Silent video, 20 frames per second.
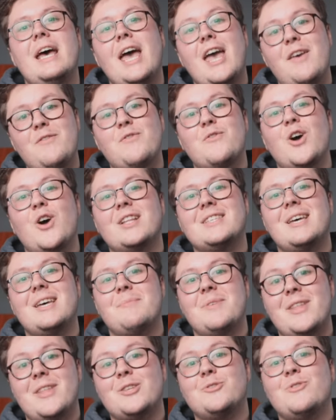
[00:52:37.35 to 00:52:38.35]
If you've got
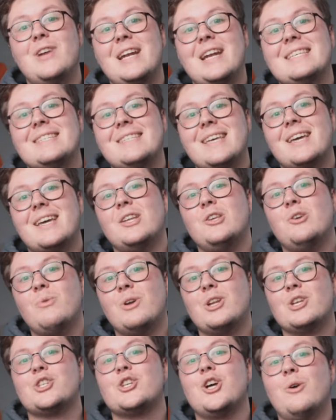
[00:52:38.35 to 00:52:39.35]
something that's really sick and you
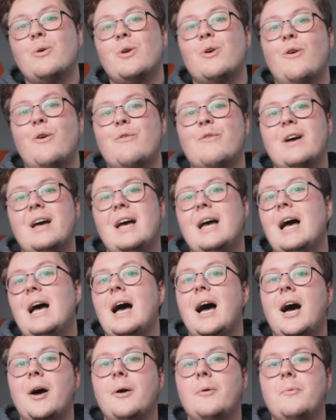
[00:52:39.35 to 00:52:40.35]
want to show it off,
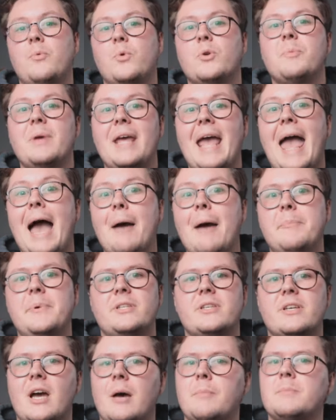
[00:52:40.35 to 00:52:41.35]
I would be happy
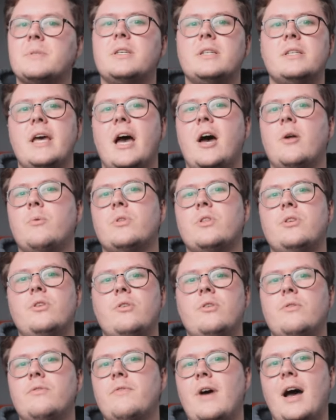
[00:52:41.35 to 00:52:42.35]
to come sit down with
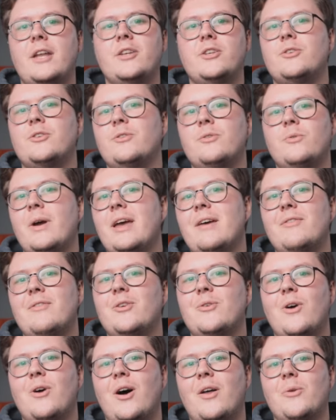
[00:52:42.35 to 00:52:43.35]
you, find you wherever
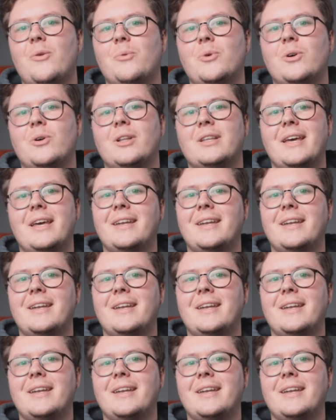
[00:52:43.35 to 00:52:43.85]
you are in the world.